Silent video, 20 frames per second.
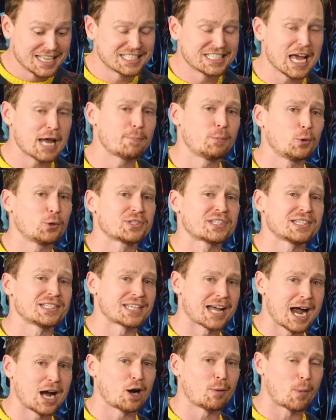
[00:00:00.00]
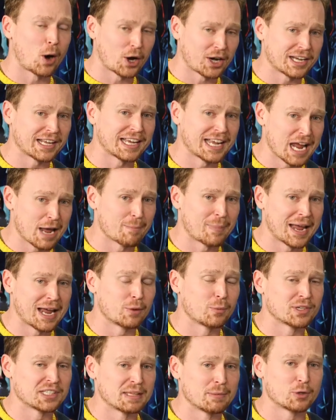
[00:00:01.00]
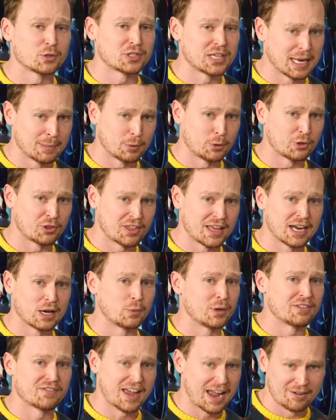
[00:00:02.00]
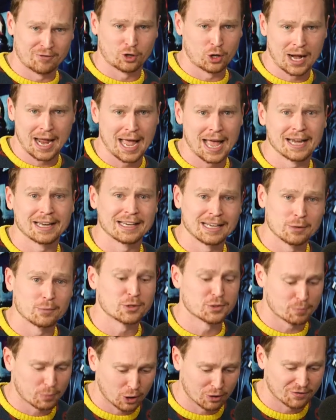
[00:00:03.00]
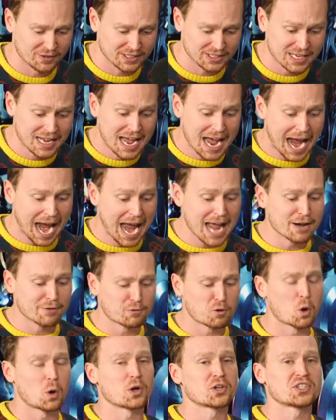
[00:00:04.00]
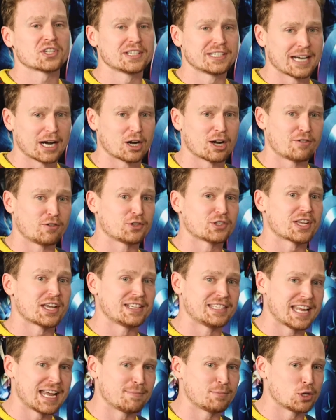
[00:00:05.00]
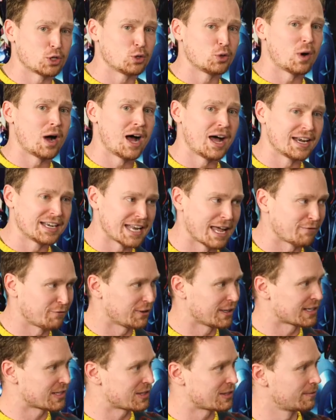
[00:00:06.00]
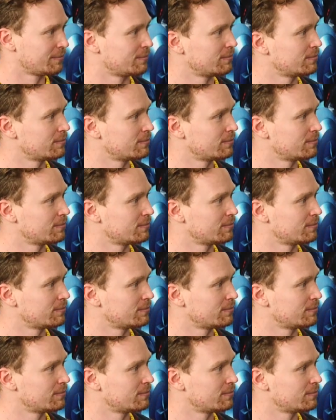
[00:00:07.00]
Deadpool's entire marketing campaign was the most Deadpool thing we've ever had, and it was perfect. And of course, Daredevil's debut on Netflix.